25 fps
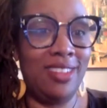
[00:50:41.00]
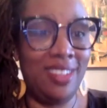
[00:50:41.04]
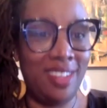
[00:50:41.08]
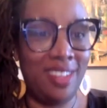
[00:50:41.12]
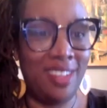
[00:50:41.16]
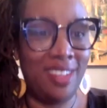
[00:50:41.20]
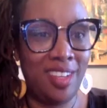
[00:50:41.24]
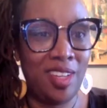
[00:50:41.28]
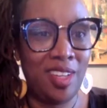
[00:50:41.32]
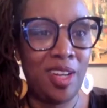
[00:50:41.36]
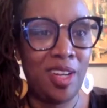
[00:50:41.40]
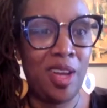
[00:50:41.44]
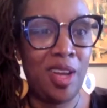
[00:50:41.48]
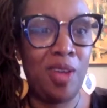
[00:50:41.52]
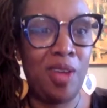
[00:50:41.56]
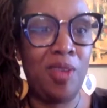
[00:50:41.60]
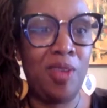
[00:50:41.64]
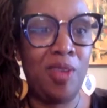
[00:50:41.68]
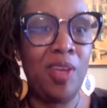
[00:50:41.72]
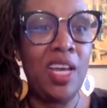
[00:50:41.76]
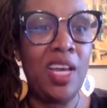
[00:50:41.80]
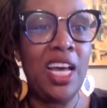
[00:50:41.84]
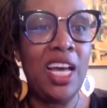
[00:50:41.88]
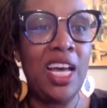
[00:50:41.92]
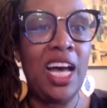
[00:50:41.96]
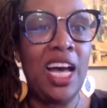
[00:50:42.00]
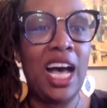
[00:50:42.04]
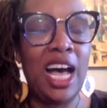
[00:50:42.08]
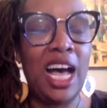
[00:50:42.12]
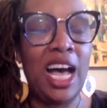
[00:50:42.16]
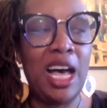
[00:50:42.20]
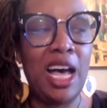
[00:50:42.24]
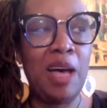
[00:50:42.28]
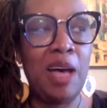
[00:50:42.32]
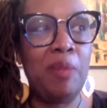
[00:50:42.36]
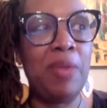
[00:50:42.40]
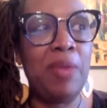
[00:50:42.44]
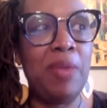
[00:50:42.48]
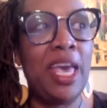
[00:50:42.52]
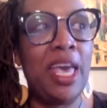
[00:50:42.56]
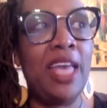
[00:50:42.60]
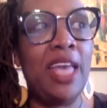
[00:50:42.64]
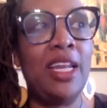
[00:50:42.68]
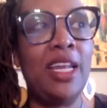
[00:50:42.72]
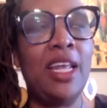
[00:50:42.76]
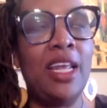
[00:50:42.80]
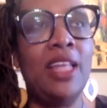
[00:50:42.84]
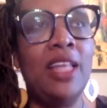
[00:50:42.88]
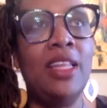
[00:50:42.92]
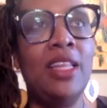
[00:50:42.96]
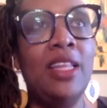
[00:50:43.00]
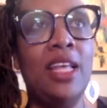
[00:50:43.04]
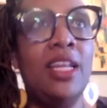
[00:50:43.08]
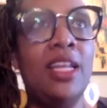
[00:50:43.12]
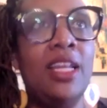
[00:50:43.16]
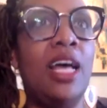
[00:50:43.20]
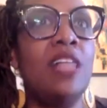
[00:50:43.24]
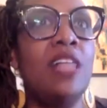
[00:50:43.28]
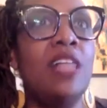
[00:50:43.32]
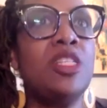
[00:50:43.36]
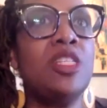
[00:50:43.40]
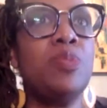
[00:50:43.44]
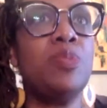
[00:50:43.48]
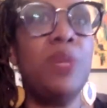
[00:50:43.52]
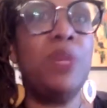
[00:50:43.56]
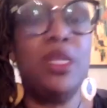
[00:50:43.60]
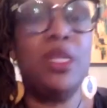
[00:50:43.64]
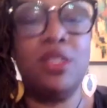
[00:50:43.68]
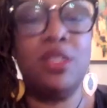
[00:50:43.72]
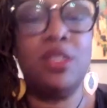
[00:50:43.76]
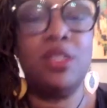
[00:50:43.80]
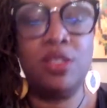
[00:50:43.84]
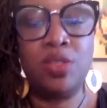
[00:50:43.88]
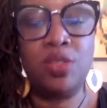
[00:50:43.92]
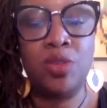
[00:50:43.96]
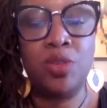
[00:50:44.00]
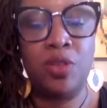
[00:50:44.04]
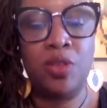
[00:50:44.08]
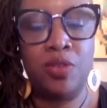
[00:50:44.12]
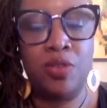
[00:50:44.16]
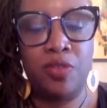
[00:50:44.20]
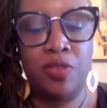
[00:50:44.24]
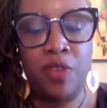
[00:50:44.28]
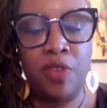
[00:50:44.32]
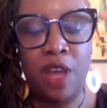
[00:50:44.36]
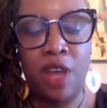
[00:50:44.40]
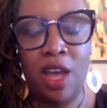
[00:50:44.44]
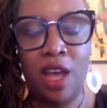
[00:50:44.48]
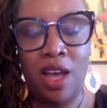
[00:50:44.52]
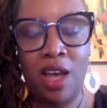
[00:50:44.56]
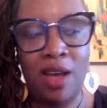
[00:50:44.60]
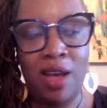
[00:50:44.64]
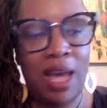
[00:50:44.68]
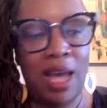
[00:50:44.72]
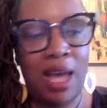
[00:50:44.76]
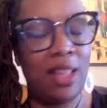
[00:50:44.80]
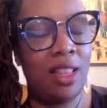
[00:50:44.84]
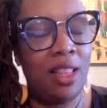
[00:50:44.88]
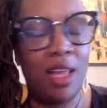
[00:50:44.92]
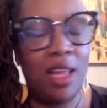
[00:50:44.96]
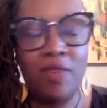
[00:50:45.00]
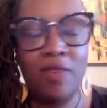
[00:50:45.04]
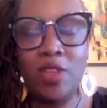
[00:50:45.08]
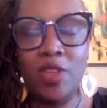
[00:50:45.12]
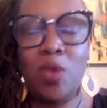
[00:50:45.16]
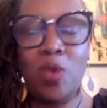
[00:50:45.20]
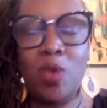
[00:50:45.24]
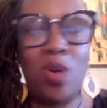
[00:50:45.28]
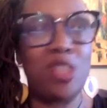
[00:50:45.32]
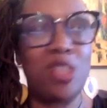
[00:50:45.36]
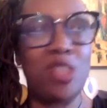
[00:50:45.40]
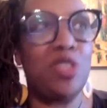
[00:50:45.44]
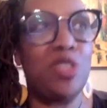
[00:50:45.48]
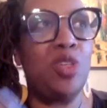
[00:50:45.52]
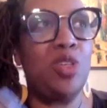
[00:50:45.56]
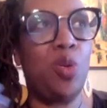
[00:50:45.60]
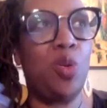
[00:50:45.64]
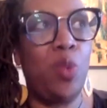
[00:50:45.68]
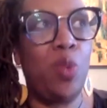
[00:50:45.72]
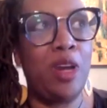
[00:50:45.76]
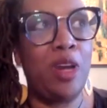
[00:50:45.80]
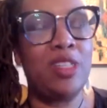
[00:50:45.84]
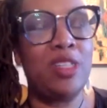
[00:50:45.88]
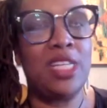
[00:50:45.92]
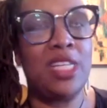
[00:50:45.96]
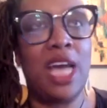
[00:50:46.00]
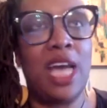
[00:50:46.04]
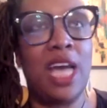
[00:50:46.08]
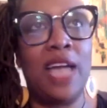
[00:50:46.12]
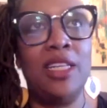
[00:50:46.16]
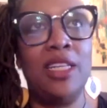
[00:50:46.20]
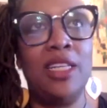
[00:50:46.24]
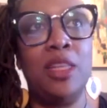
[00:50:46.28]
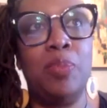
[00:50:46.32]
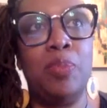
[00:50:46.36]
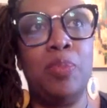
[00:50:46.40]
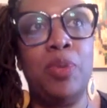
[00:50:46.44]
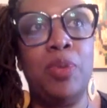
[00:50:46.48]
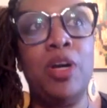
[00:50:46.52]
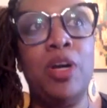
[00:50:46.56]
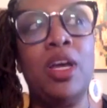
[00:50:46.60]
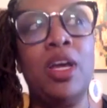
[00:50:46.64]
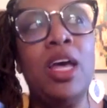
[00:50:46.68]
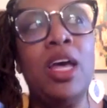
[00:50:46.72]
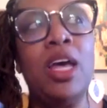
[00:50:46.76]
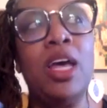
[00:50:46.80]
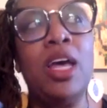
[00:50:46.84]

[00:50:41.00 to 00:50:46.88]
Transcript: you know um, and and and I'll speak to sort of uh, I love the question, you know, where's God in the book?